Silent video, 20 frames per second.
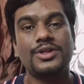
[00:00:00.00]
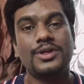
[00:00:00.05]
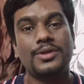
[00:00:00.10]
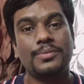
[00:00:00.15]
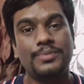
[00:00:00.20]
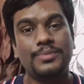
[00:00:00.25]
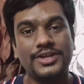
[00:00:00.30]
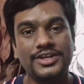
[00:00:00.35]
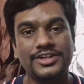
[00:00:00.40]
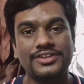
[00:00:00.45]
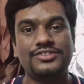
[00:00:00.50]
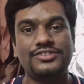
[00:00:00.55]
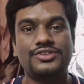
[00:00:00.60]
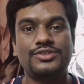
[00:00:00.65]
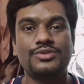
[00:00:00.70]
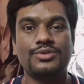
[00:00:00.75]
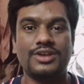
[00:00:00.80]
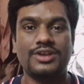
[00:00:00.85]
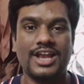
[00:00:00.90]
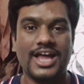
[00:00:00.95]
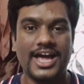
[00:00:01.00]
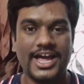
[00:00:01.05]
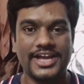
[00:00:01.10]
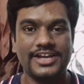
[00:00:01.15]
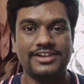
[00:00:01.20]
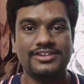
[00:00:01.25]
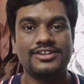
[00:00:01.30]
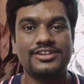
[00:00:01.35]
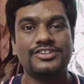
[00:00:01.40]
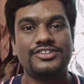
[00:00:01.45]
please do like,
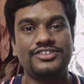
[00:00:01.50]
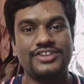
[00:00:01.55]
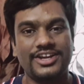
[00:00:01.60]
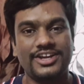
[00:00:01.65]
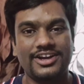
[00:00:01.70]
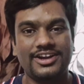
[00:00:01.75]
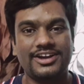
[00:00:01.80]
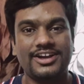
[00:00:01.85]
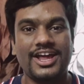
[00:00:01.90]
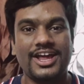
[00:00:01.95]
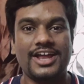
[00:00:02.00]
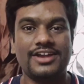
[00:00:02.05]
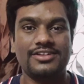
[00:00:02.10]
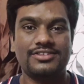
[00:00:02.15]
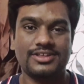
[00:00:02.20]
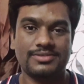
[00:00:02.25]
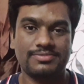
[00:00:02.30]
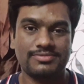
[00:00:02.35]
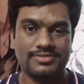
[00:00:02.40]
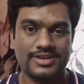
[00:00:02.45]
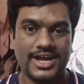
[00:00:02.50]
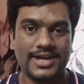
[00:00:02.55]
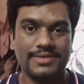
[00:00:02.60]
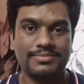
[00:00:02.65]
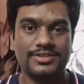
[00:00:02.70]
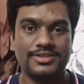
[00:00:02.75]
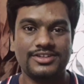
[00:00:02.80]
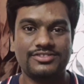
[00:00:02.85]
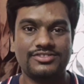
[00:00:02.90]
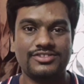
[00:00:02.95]
share and subscribe
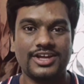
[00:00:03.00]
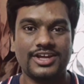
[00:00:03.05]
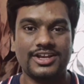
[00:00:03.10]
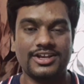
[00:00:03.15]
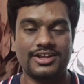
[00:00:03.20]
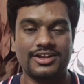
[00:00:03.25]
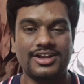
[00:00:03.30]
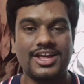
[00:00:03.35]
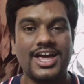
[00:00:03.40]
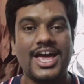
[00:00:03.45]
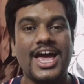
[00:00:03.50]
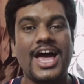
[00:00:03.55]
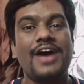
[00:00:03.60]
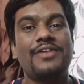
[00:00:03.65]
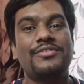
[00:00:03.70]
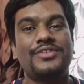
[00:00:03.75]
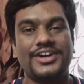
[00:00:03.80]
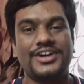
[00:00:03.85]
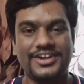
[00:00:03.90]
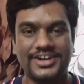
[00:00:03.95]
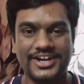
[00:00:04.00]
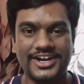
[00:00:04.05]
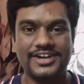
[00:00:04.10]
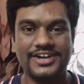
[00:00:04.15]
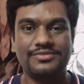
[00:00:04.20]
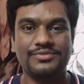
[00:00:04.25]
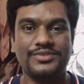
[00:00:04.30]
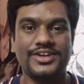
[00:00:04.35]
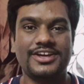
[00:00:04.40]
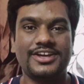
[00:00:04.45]
this channel. Have a
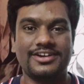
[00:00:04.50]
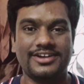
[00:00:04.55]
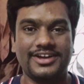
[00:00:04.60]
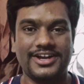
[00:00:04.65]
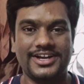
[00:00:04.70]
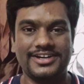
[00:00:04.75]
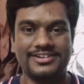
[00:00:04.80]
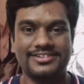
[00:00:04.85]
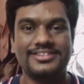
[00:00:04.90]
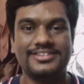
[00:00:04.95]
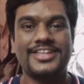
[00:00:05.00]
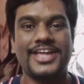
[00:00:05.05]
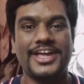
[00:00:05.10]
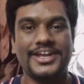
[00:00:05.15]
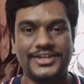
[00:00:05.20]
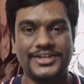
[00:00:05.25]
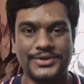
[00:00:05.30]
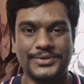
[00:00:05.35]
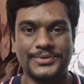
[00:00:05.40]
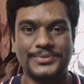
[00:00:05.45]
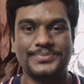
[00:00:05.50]
great week ahead. Thank you.